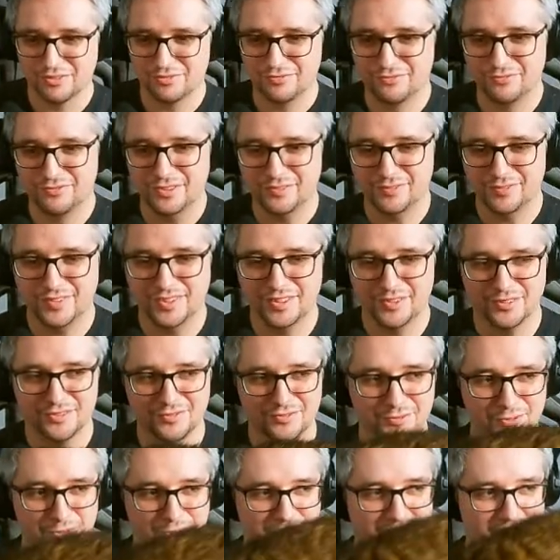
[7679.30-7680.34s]
or 50 or
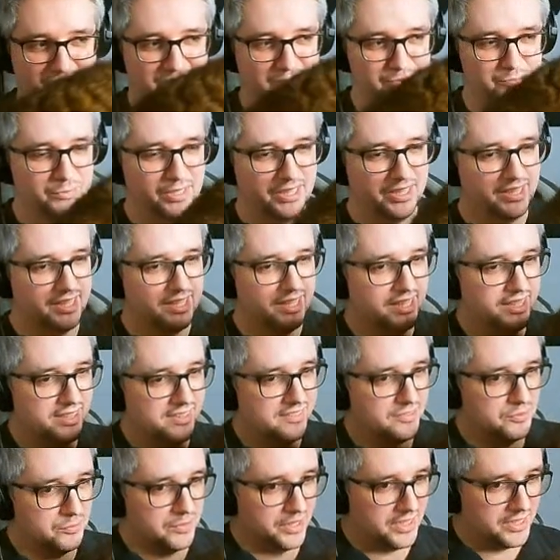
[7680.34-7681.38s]
40 and my cat
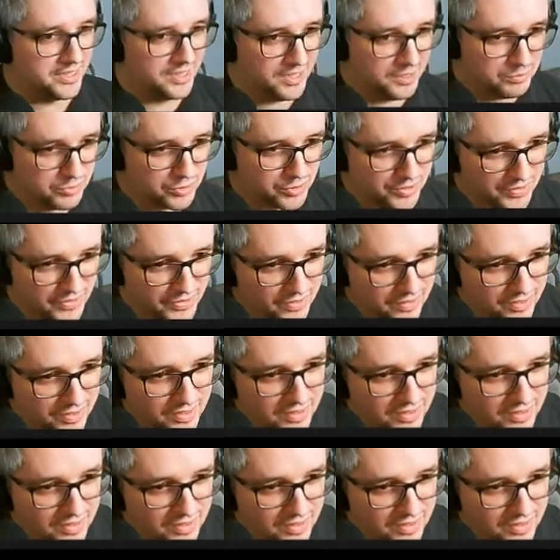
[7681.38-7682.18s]
is on my keyboard.